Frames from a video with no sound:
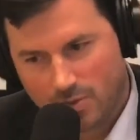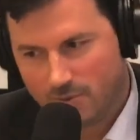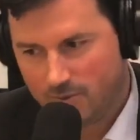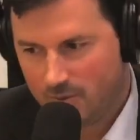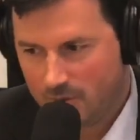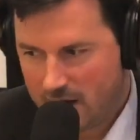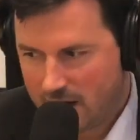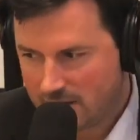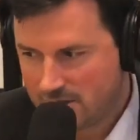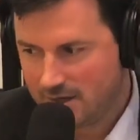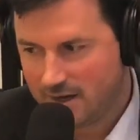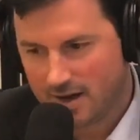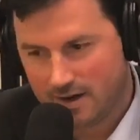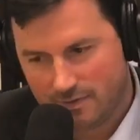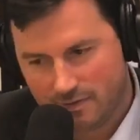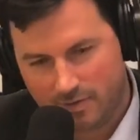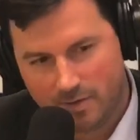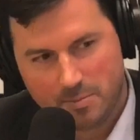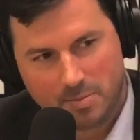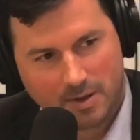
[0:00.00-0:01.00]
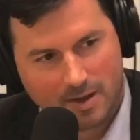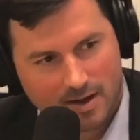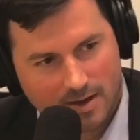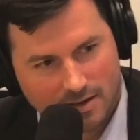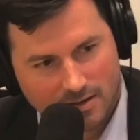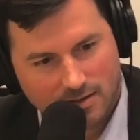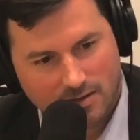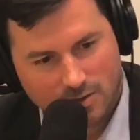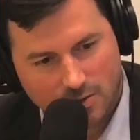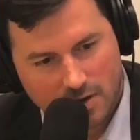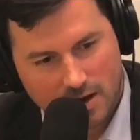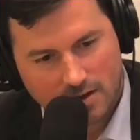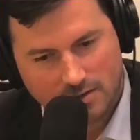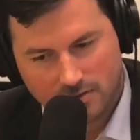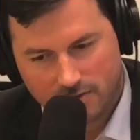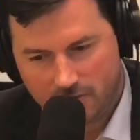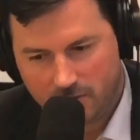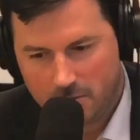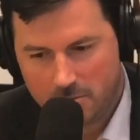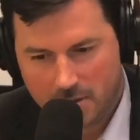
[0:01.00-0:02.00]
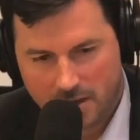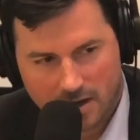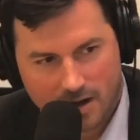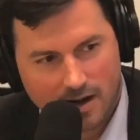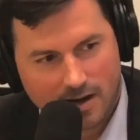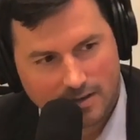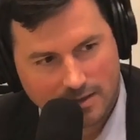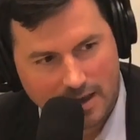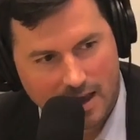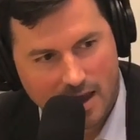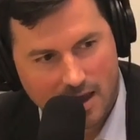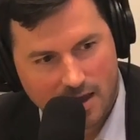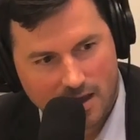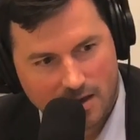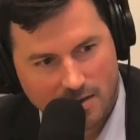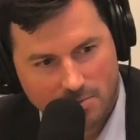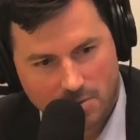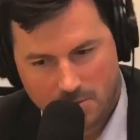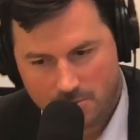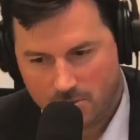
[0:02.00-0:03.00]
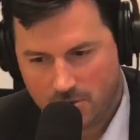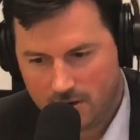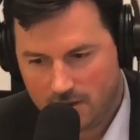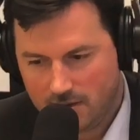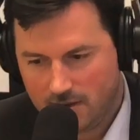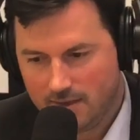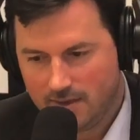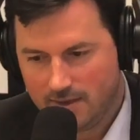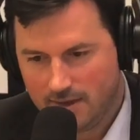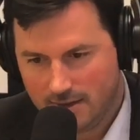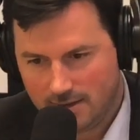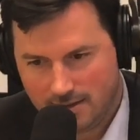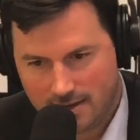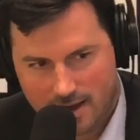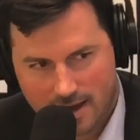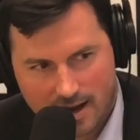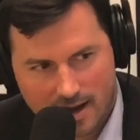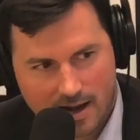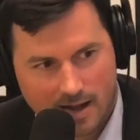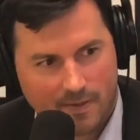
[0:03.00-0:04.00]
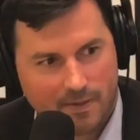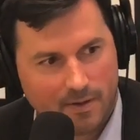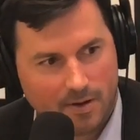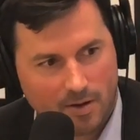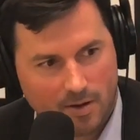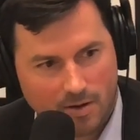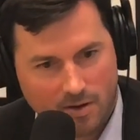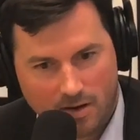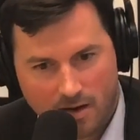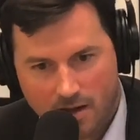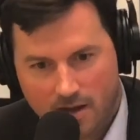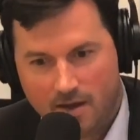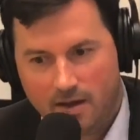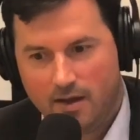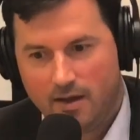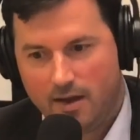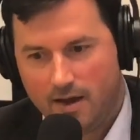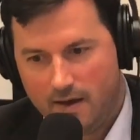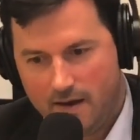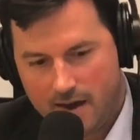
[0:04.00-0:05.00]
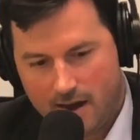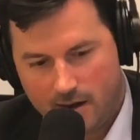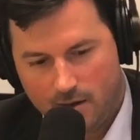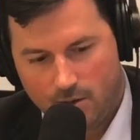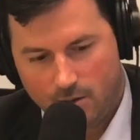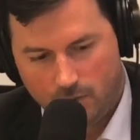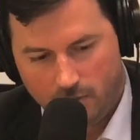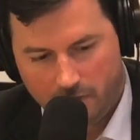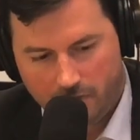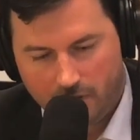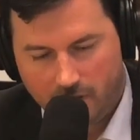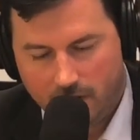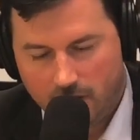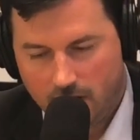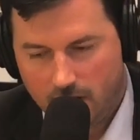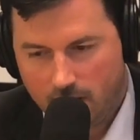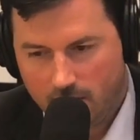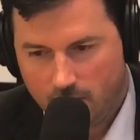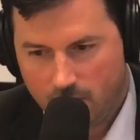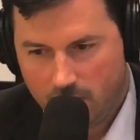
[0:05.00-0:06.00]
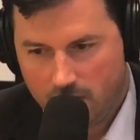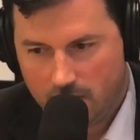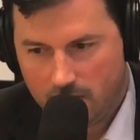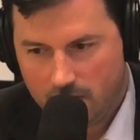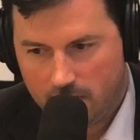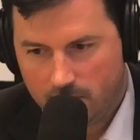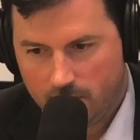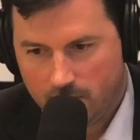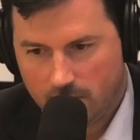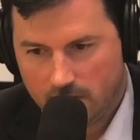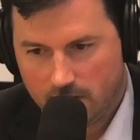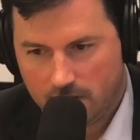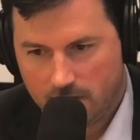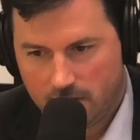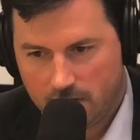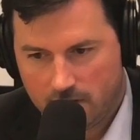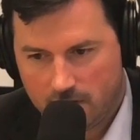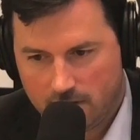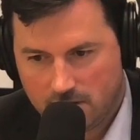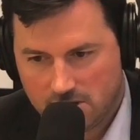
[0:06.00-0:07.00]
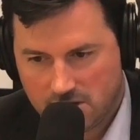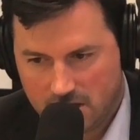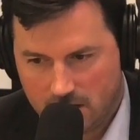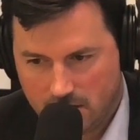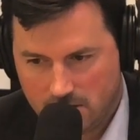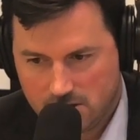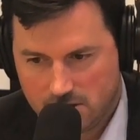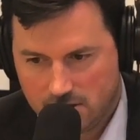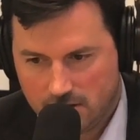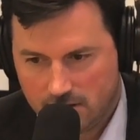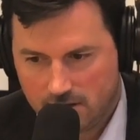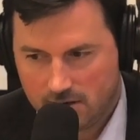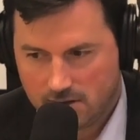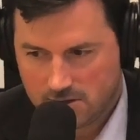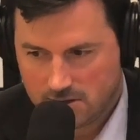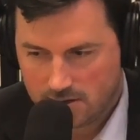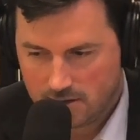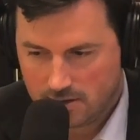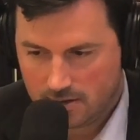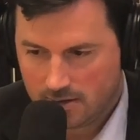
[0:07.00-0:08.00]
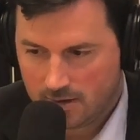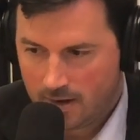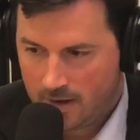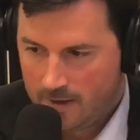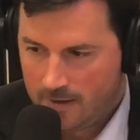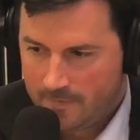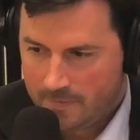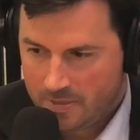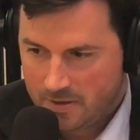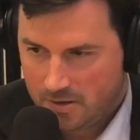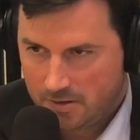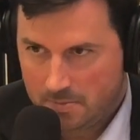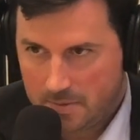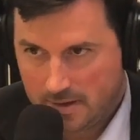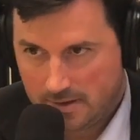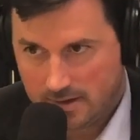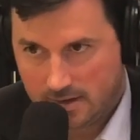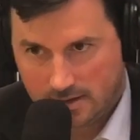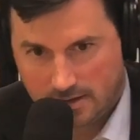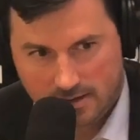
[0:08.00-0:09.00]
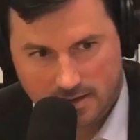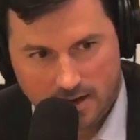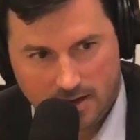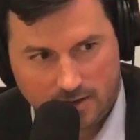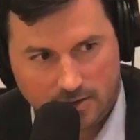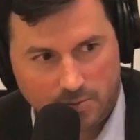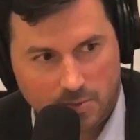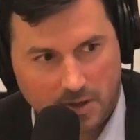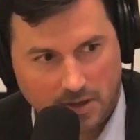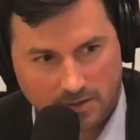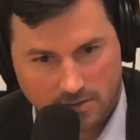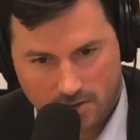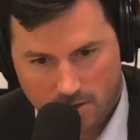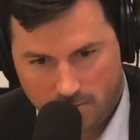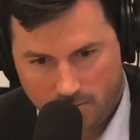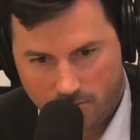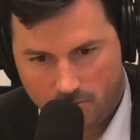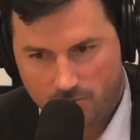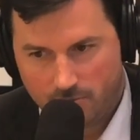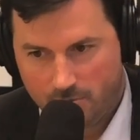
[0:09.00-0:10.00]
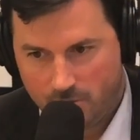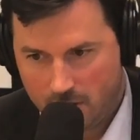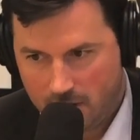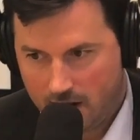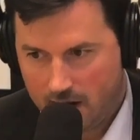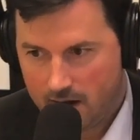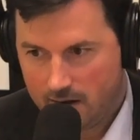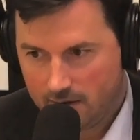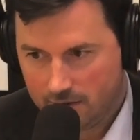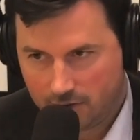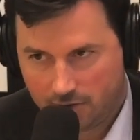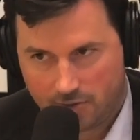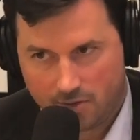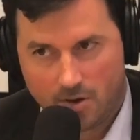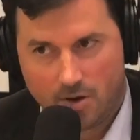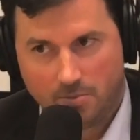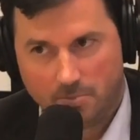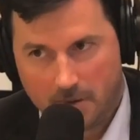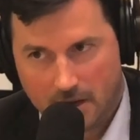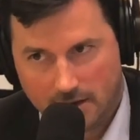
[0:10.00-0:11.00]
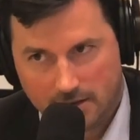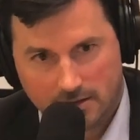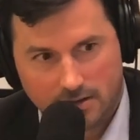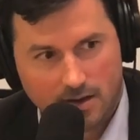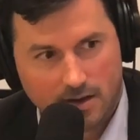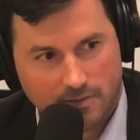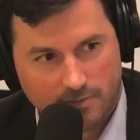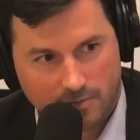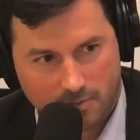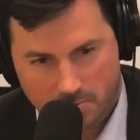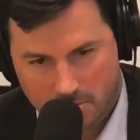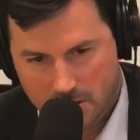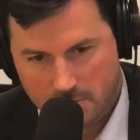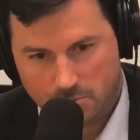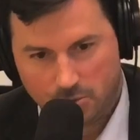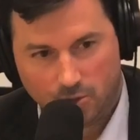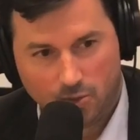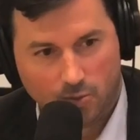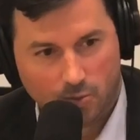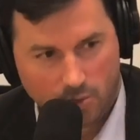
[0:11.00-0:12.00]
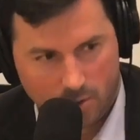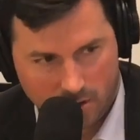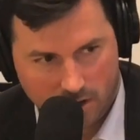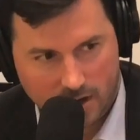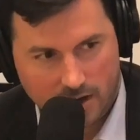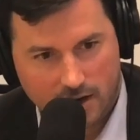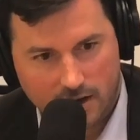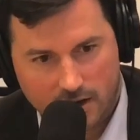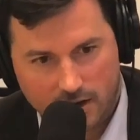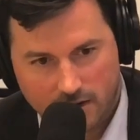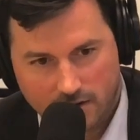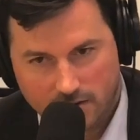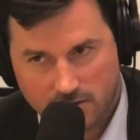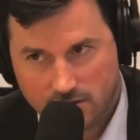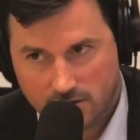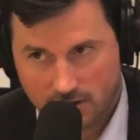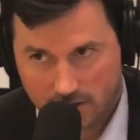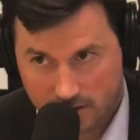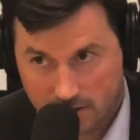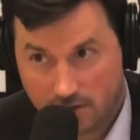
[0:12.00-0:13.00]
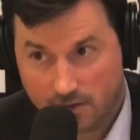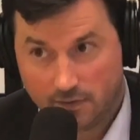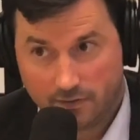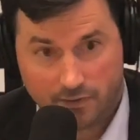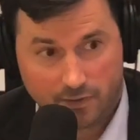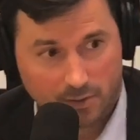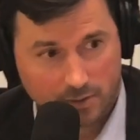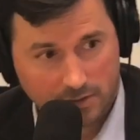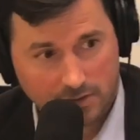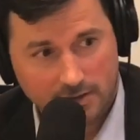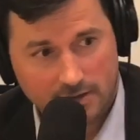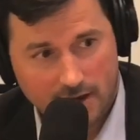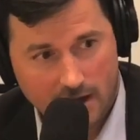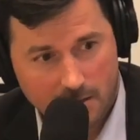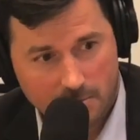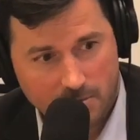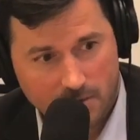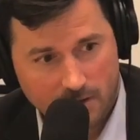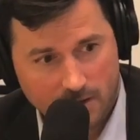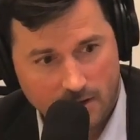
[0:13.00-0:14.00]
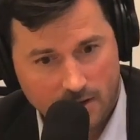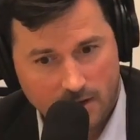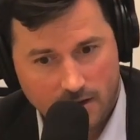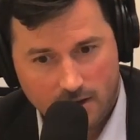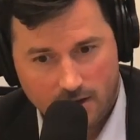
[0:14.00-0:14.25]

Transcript: We're actually kind of flipping on it. You guys are flipping it on its head by putting these data out there, and now hopefully with challenges such as SpaceNet 6, we can start putting out a strong baseline for people to work on just as a first step.